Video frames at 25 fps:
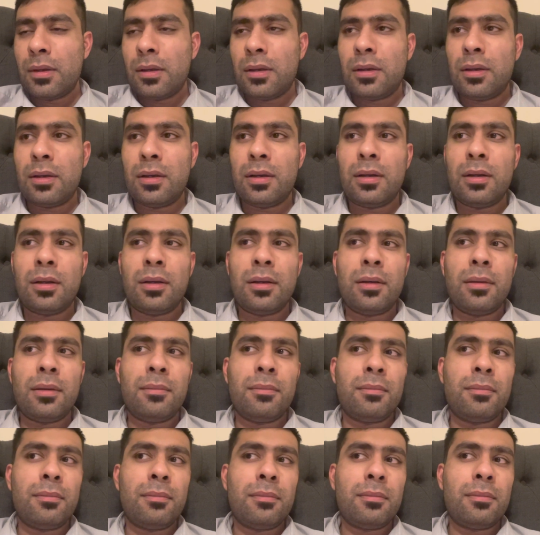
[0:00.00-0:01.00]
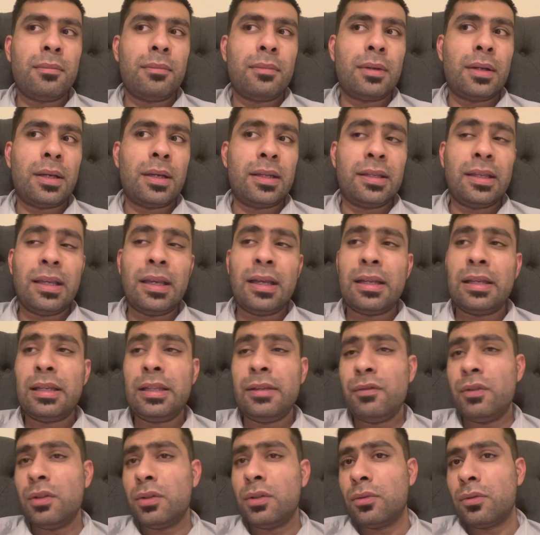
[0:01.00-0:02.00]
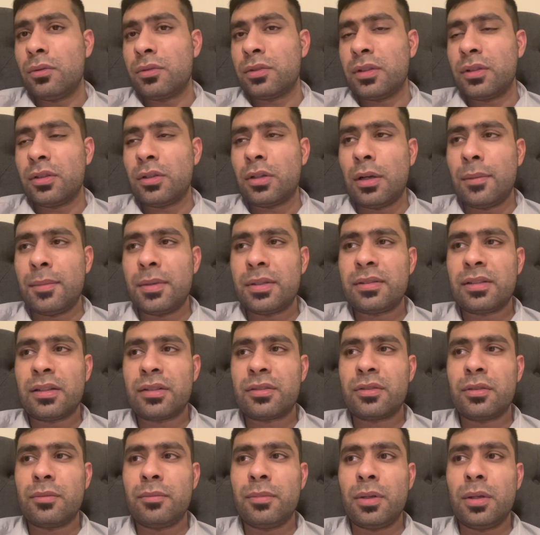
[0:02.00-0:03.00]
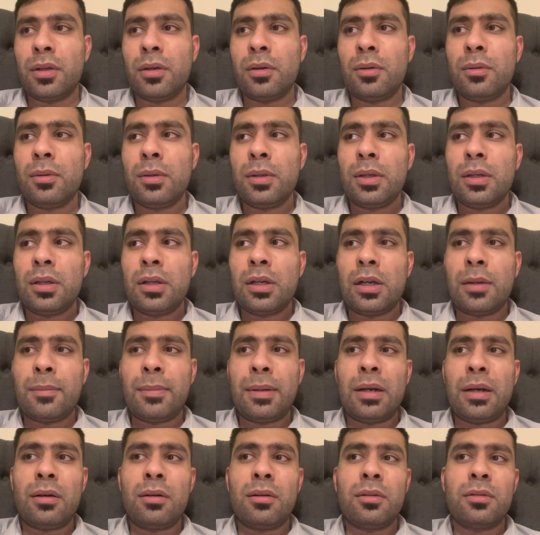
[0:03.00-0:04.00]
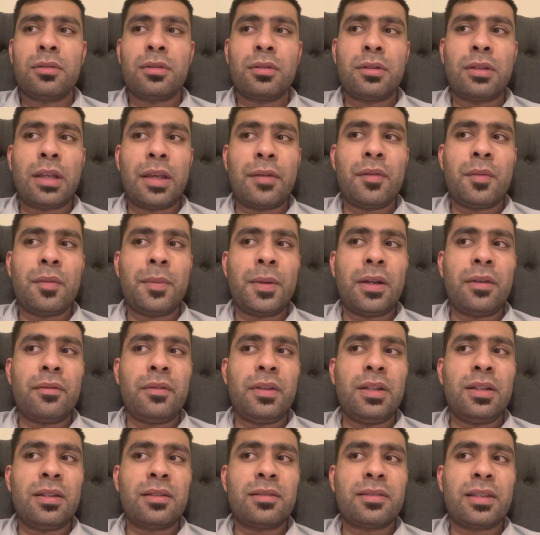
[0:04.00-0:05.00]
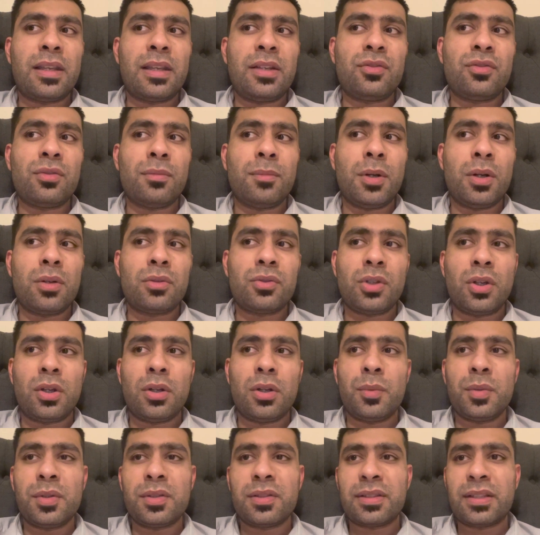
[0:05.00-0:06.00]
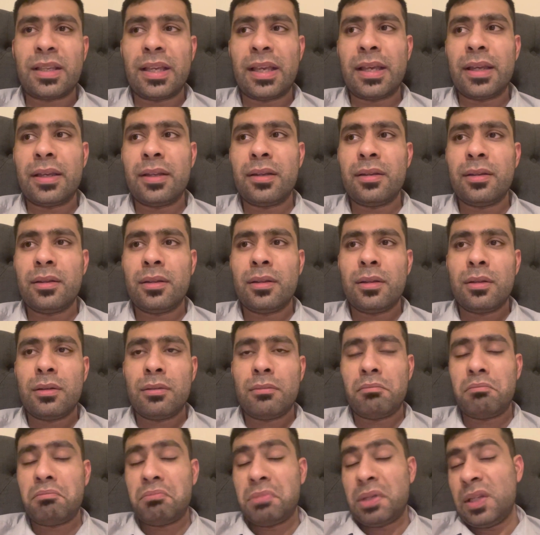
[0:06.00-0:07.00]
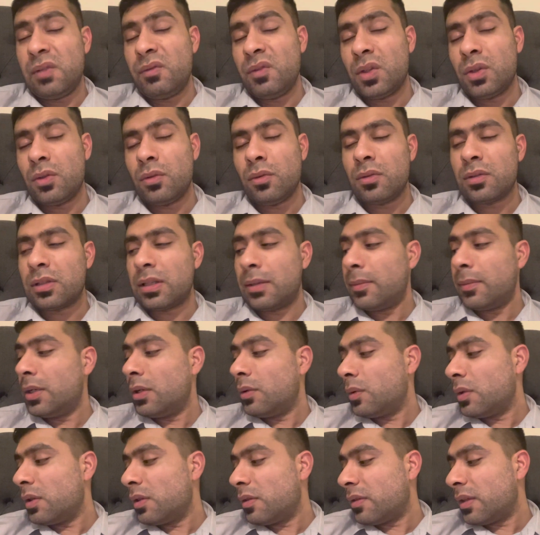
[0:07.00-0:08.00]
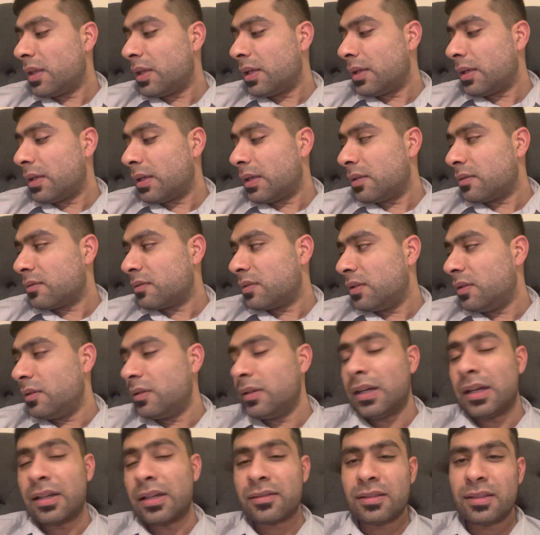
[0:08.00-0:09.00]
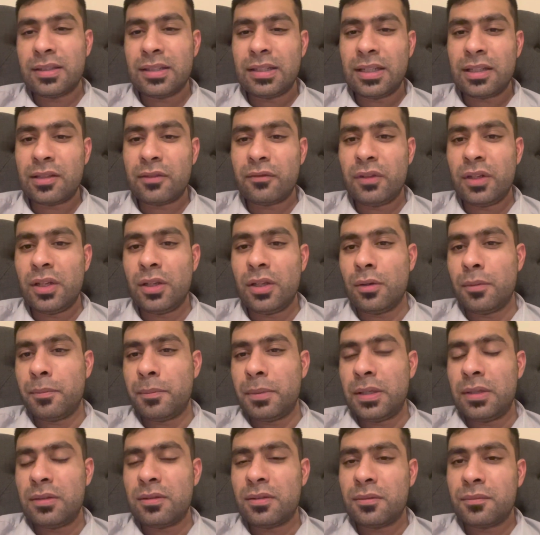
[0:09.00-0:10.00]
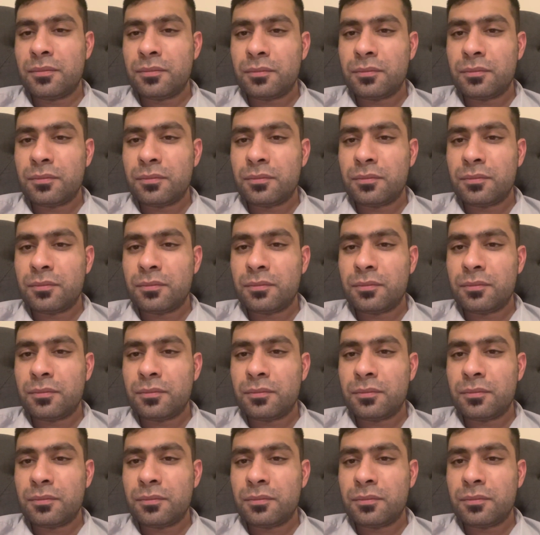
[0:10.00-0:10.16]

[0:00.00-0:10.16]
Um, and yeah, leave your thoughts in the comment section below about the David Benavidez saying Jermall Charlo is scared. Leave your thoughts. Let me know what you think. And I'll see you guys in the next video. Peace.